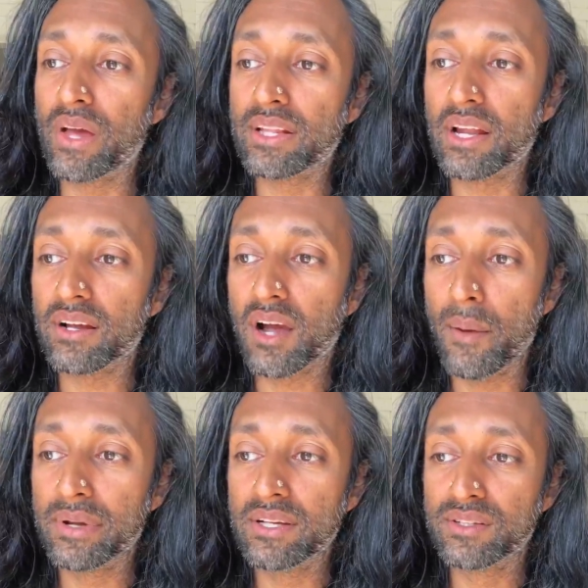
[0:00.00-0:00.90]
that are
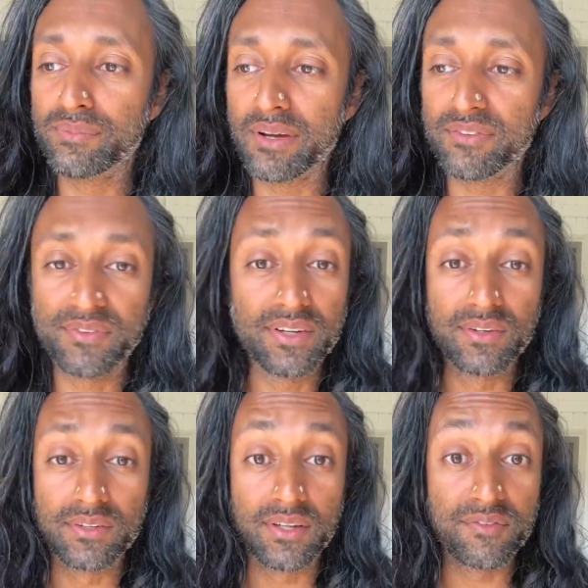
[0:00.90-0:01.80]
coming into my
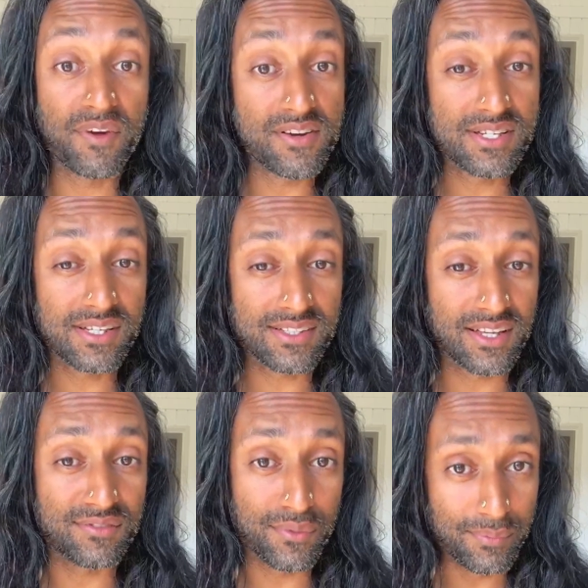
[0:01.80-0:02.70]
field, they're very
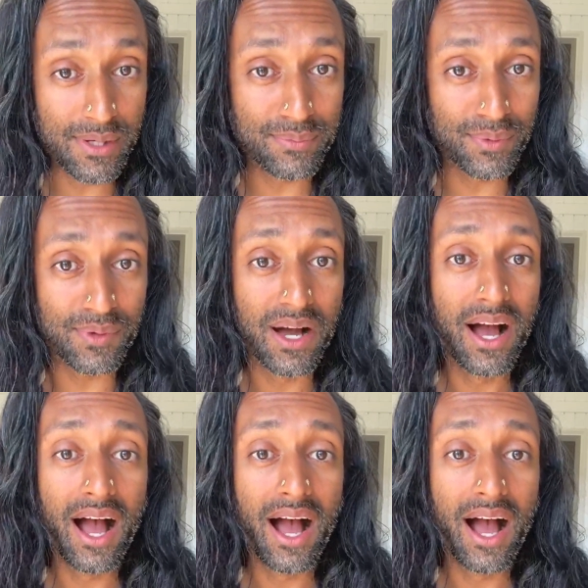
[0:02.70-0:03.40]
successful people,